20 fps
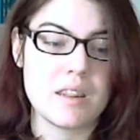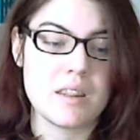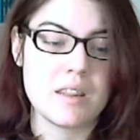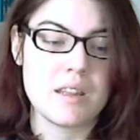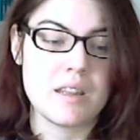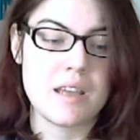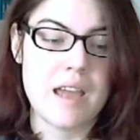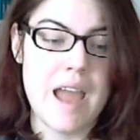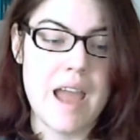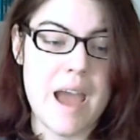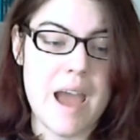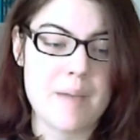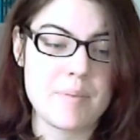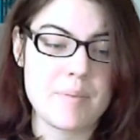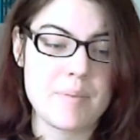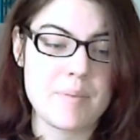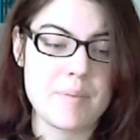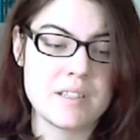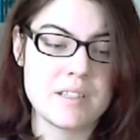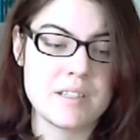it
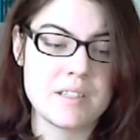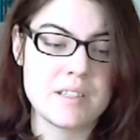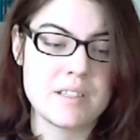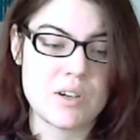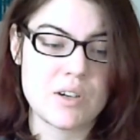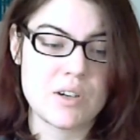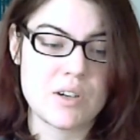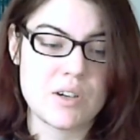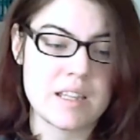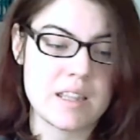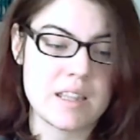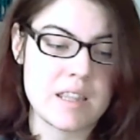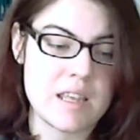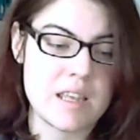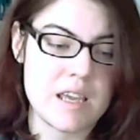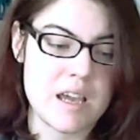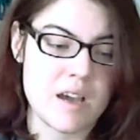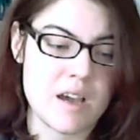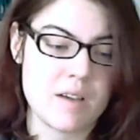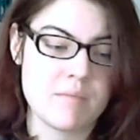happens during
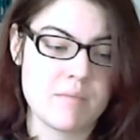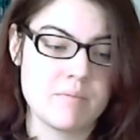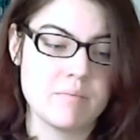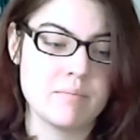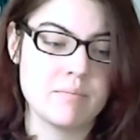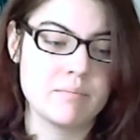the um,